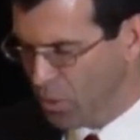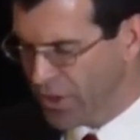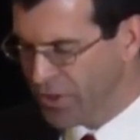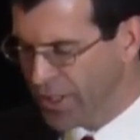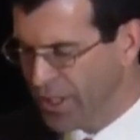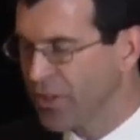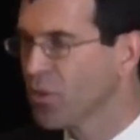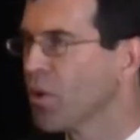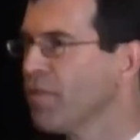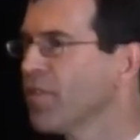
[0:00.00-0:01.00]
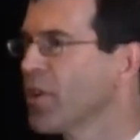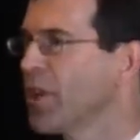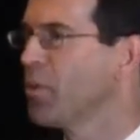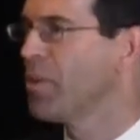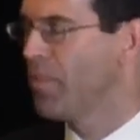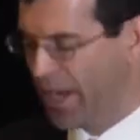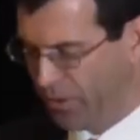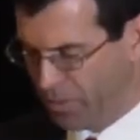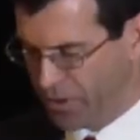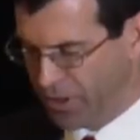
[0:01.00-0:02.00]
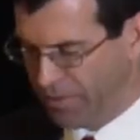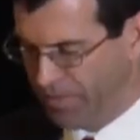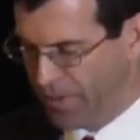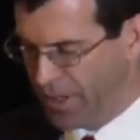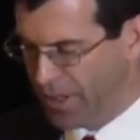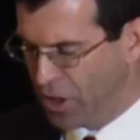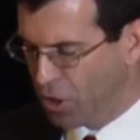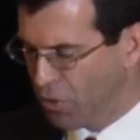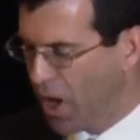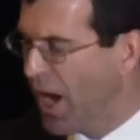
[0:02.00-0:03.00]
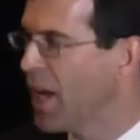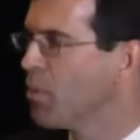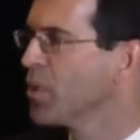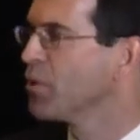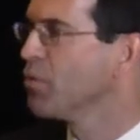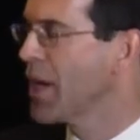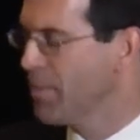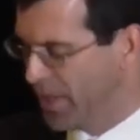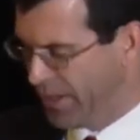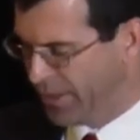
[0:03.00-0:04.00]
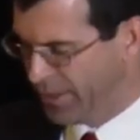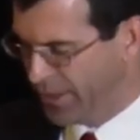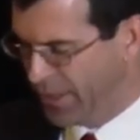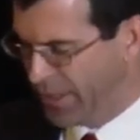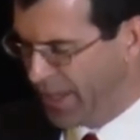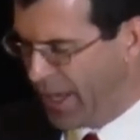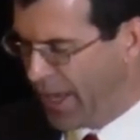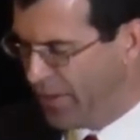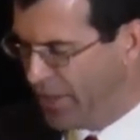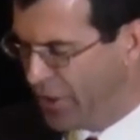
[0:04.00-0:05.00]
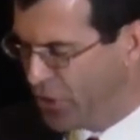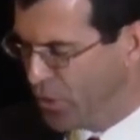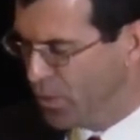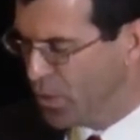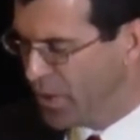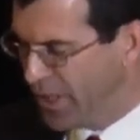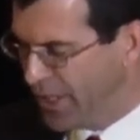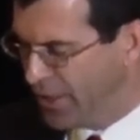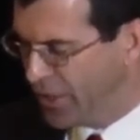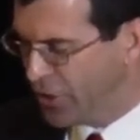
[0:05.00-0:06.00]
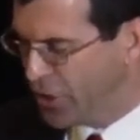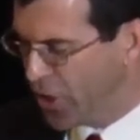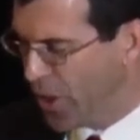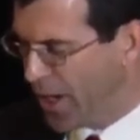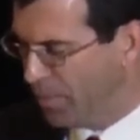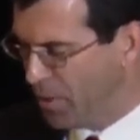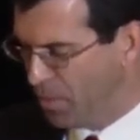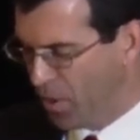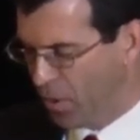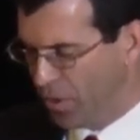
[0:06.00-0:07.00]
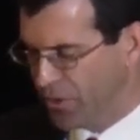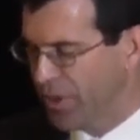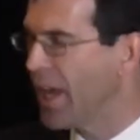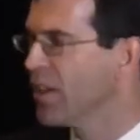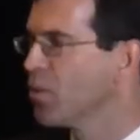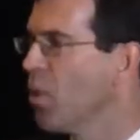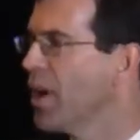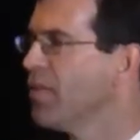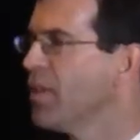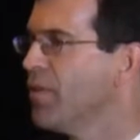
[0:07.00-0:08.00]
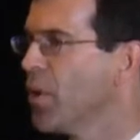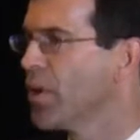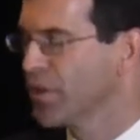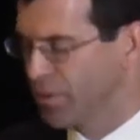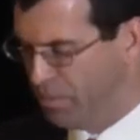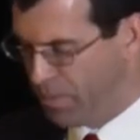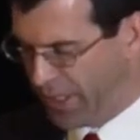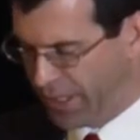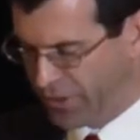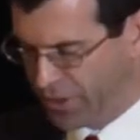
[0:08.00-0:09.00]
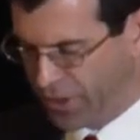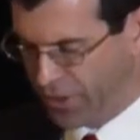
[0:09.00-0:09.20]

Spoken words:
when cities were flirting with bankruptcy, crime was rampant, and the issue routinely showed up in polls as one of the voters' biggest